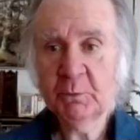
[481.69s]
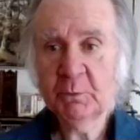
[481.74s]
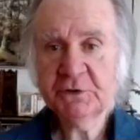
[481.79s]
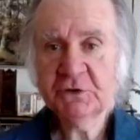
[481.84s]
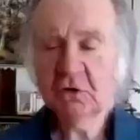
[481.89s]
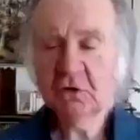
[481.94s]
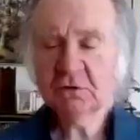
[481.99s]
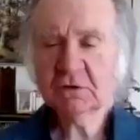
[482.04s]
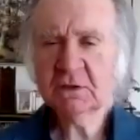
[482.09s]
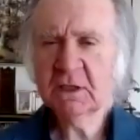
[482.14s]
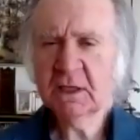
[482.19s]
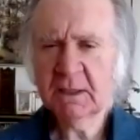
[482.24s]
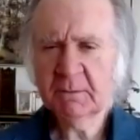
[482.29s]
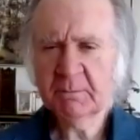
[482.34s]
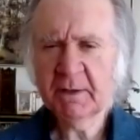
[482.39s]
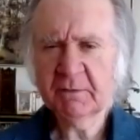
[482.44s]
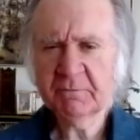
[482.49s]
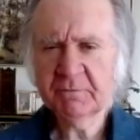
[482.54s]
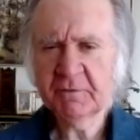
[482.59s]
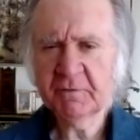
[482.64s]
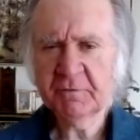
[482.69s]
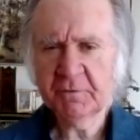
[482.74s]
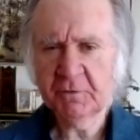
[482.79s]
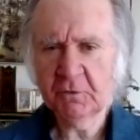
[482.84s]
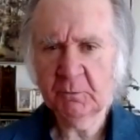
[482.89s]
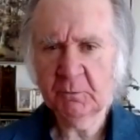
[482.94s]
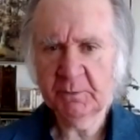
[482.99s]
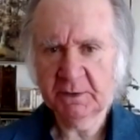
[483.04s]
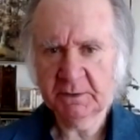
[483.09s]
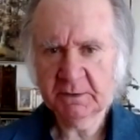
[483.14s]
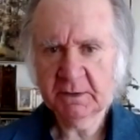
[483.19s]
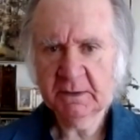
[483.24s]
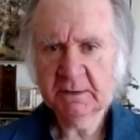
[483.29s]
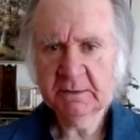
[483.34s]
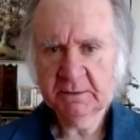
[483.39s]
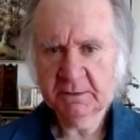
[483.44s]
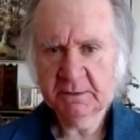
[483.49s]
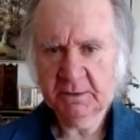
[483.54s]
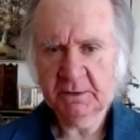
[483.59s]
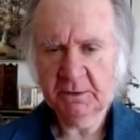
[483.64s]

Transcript: talked a lot about fulfillment, you